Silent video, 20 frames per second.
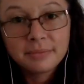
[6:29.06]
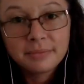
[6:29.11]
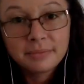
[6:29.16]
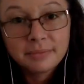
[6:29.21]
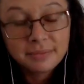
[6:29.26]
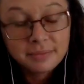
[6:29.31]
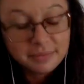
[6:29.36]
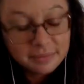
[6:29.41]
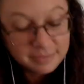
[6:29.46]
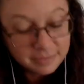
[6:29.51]

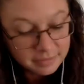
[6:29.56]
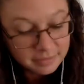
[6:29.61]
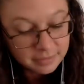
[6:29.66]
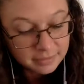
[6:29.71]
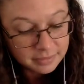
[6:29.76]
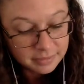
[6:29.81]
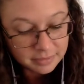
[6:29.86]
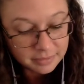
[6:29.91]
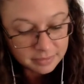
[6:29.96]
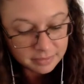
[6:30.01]

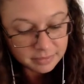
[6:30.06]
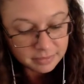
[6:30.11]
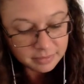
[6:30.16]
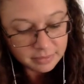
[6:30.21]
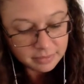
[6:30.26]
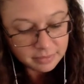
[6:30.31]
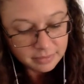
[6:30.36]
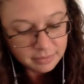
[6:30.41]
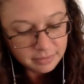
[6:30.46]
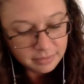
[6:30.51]

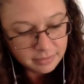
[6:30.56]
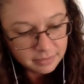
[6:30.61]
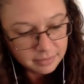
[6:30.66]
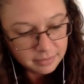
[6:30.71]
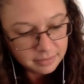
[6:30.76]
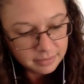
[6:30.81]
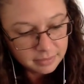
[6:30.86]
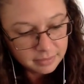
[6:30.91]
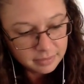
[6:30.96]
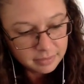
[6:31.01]

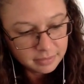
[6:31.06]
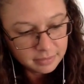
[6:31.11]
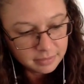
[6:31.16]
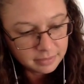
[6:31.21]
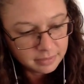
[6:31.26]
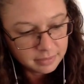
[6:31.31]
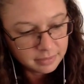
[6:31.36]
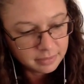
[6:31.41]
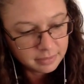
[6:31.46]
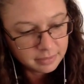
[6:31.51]

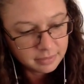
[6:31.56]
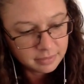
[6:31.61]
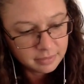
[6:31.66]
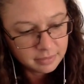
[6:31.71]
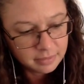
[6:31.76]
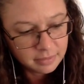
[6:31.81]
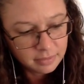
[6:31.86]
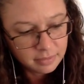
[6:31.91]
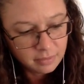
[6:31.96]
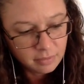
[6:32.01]

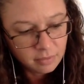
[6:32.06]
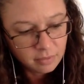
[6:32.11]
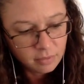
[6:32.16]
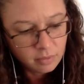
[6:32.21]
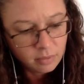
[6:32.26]
(silence)